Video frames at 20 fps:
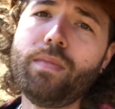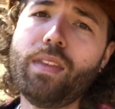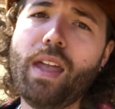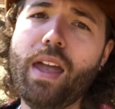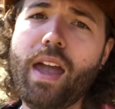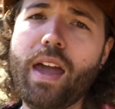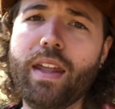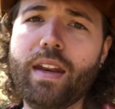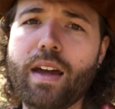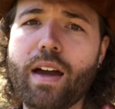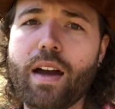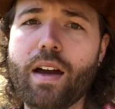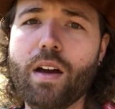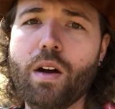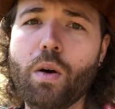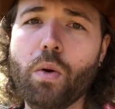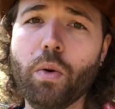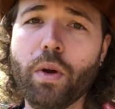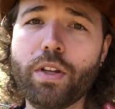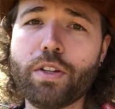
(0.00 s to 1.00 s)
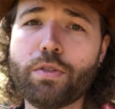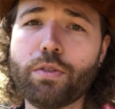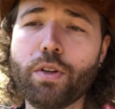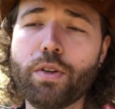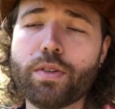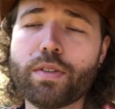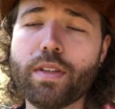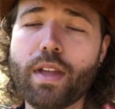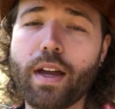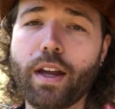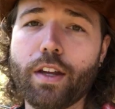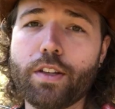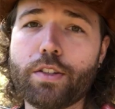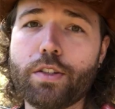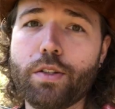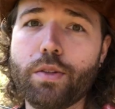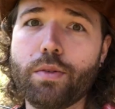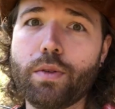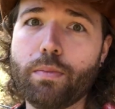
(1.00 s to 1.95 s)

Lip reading: and we'll introduce Nugget to the